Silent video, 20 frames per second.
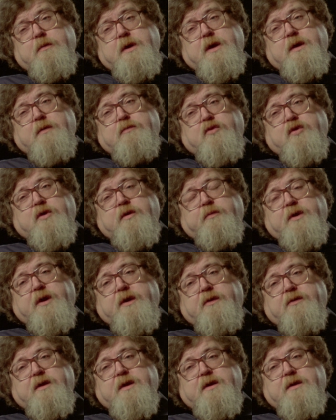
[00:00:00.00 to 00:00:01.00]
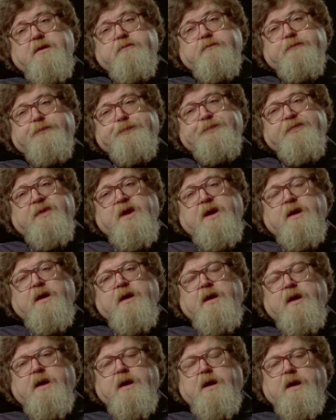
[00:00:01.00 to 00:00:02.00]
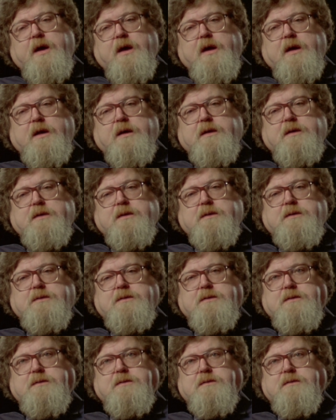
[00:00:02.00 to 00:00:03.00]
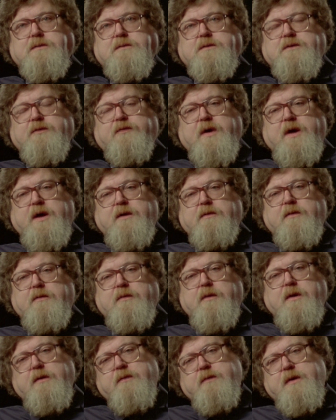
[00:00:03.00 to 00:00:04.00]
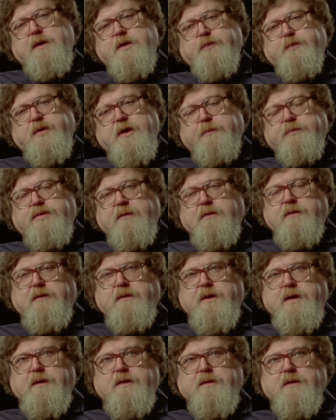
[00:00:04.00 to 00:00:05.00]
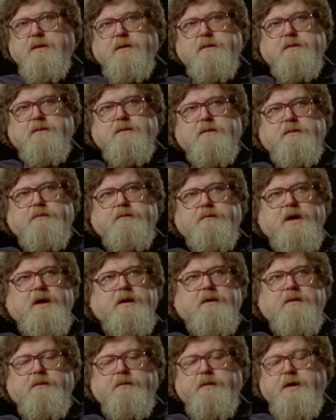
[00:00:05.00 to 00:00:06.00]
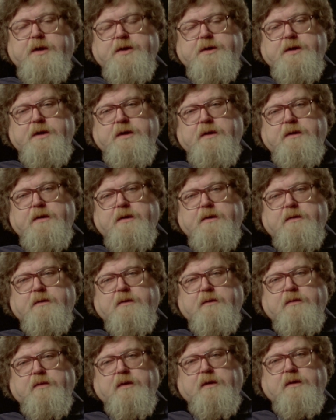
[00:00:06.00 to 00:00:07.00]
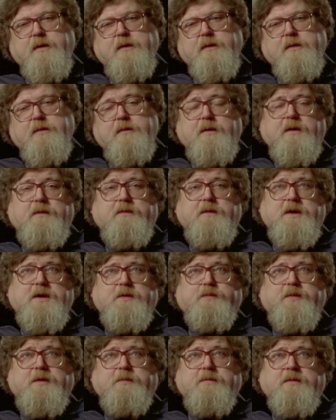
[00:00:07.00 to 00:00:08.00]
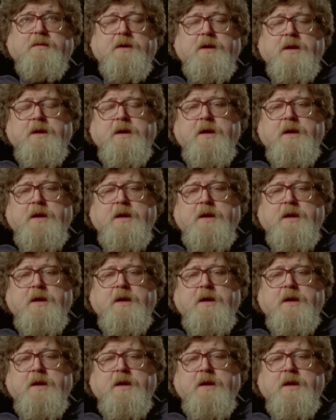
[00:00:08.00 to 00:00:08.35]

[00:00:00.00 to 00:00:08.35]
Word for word: being a morbid thing, if I were one of these people like the Maharishi or one of these people,